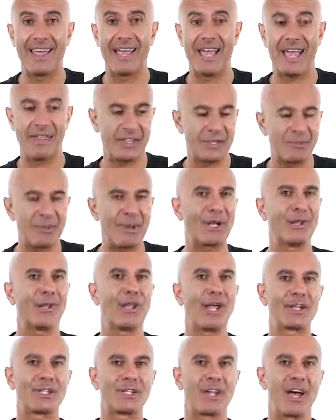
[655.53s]
And they spend a
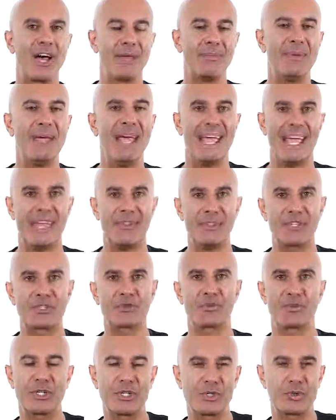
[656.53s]
lot of time in
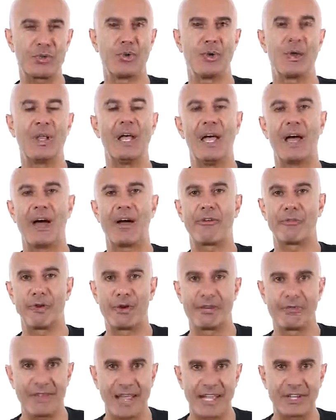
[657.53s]
this ritual of
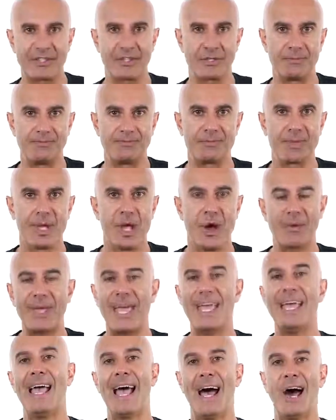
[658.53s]
reflection.
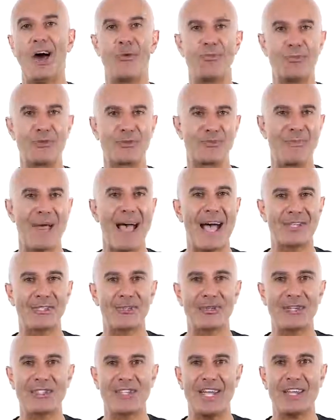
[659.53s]
Okay, I hope this
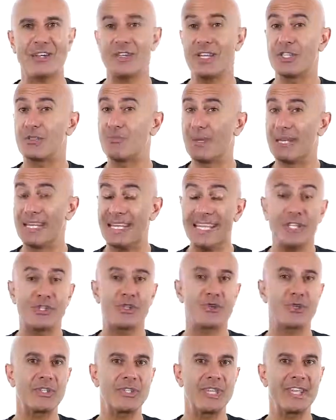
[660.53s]
mastery session has been
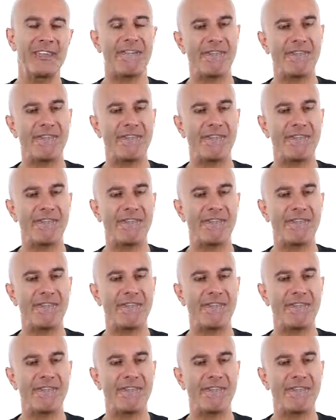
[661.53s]
interesting,